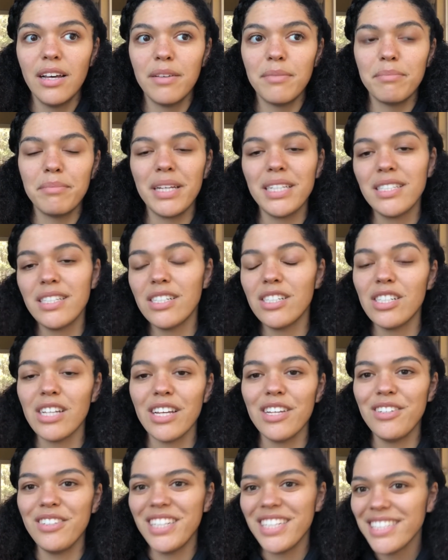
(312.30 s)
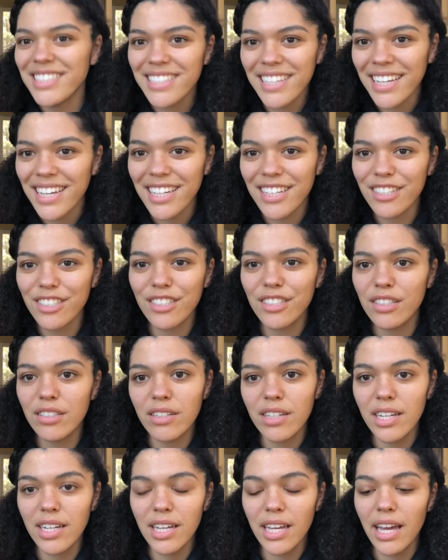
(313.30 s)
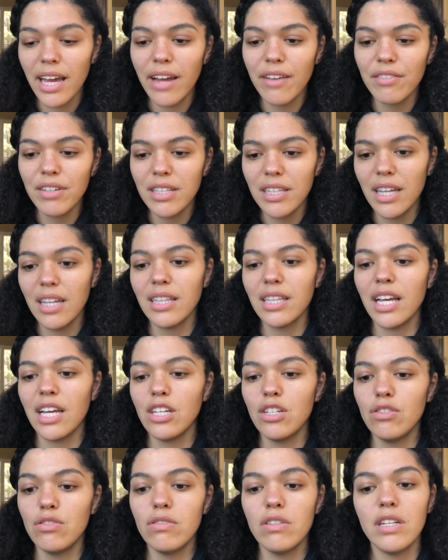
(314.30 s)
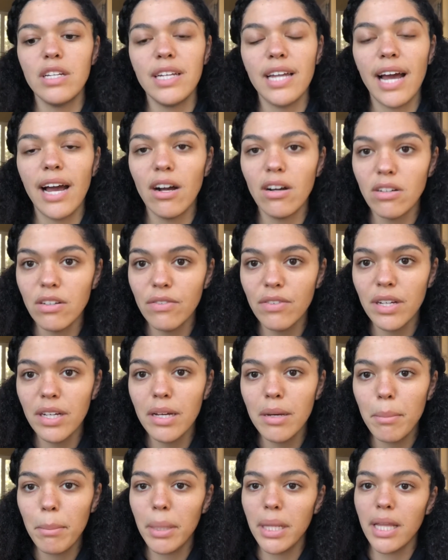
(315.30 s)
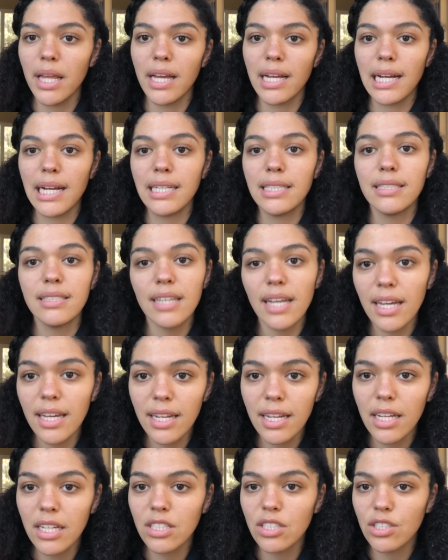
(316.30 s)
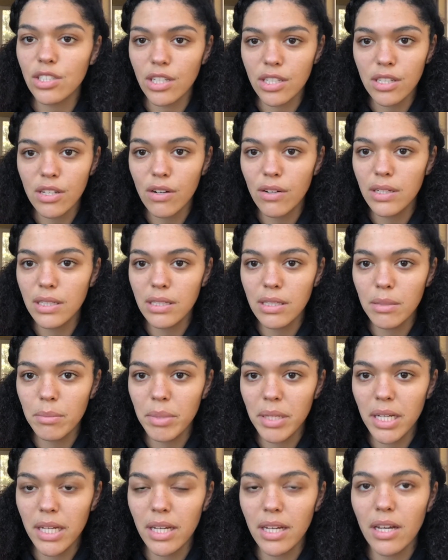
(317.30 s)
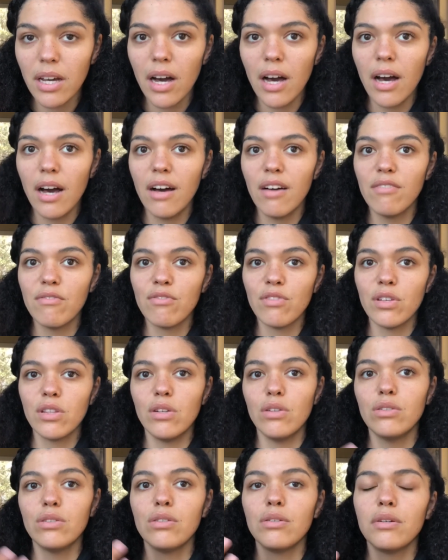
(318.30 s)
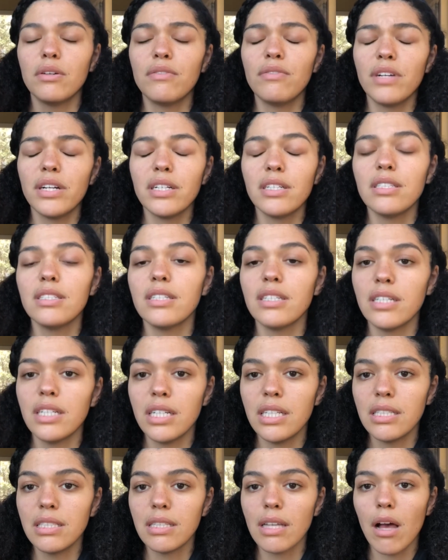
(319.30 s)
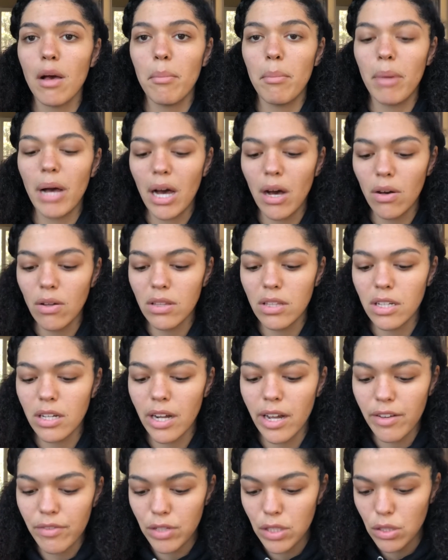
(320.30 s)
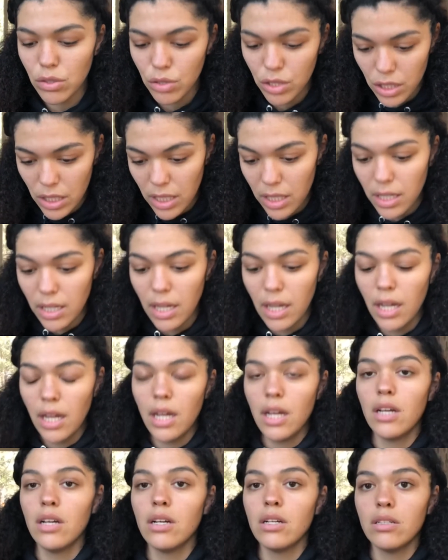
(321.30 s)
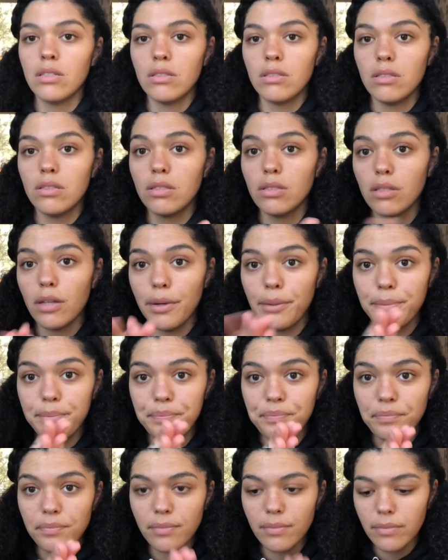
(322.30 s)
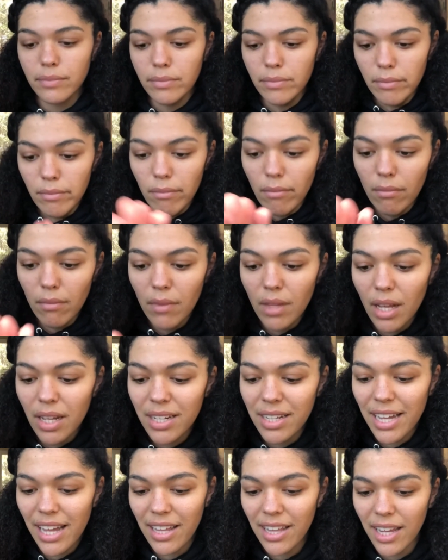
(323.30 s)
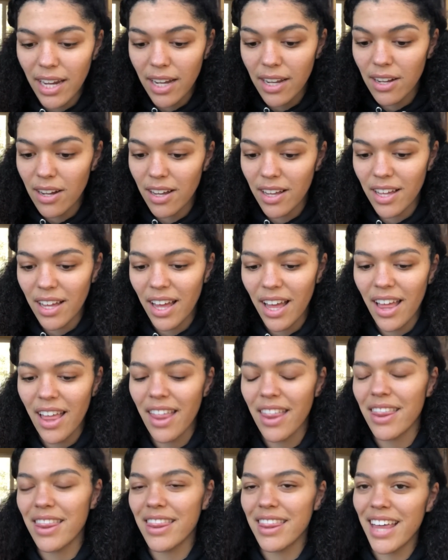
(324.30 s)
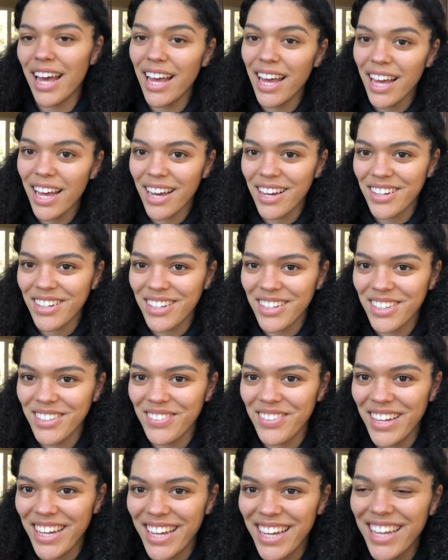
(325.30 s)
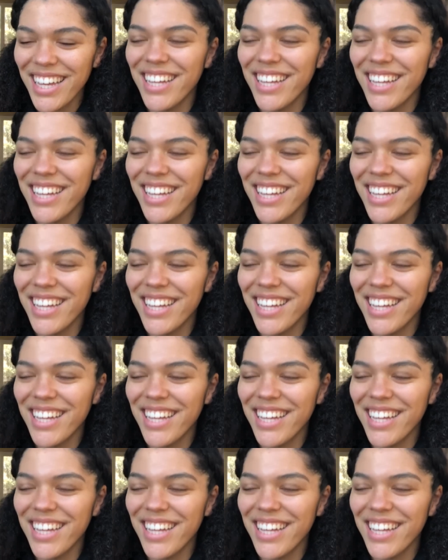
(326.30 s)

message that you need to get. You're still going to get everything that you need out of it. But like I said, it's just going to be um, for those who are very serious about their evolution. So now that I got that out of the way,